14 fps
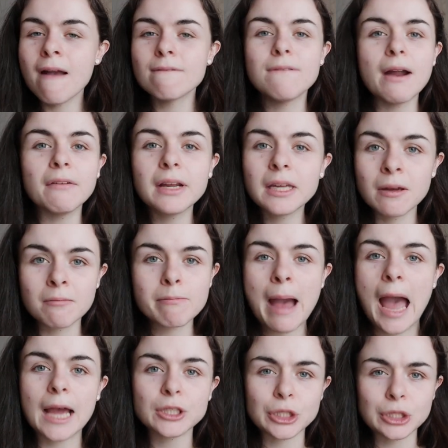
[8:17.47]
very
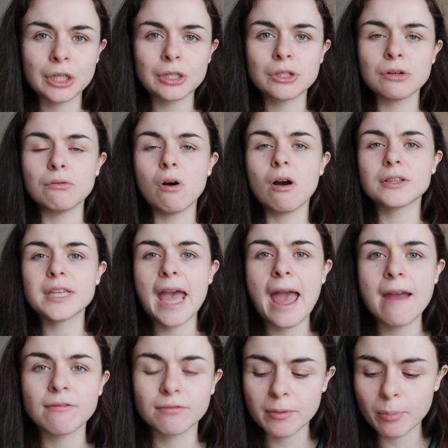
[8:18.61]
compassionate towards
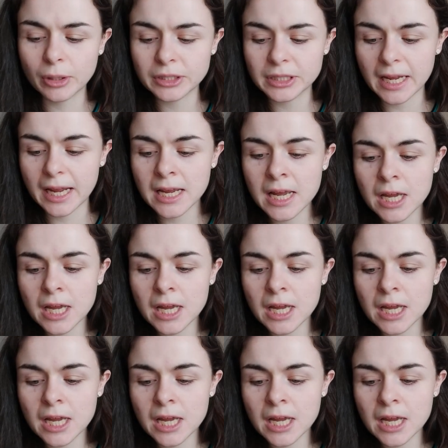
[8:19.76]
everybody.